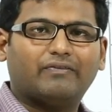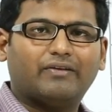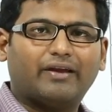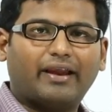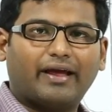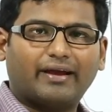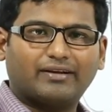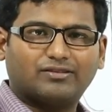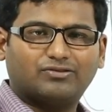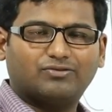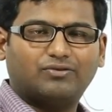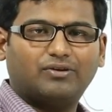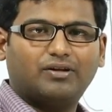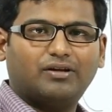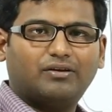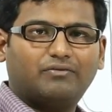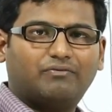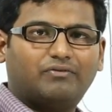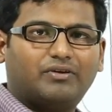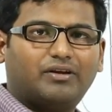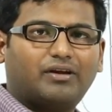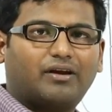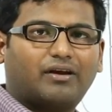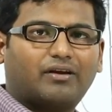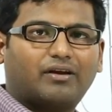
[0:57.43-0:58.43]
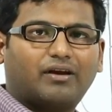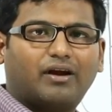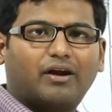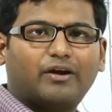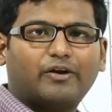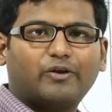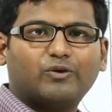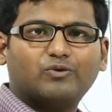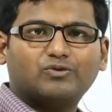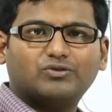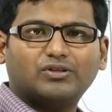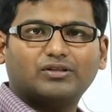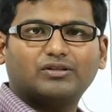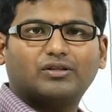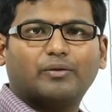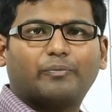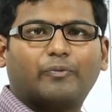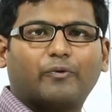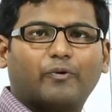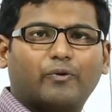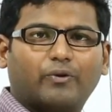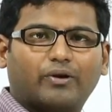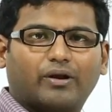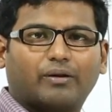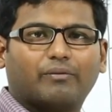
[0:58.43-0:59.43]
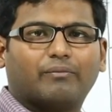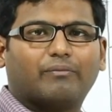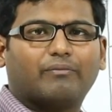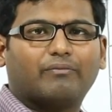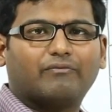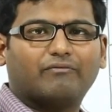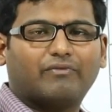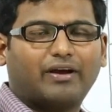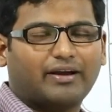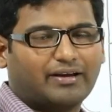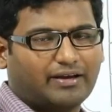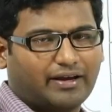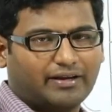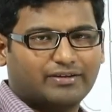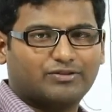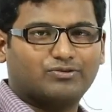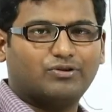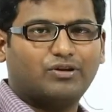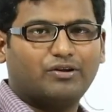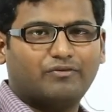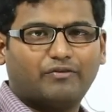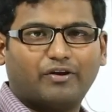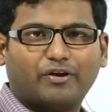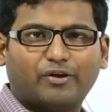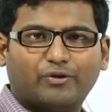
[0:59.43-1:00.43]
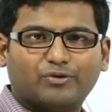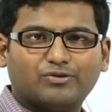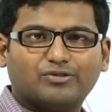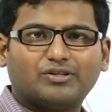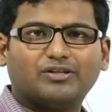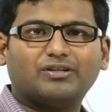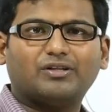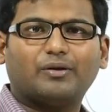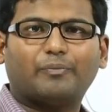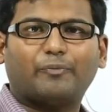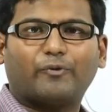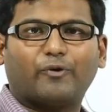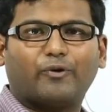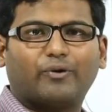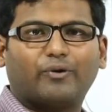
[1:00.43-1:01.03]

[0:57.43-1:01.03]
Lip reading: then actually we are not using the program. Like actually we are using the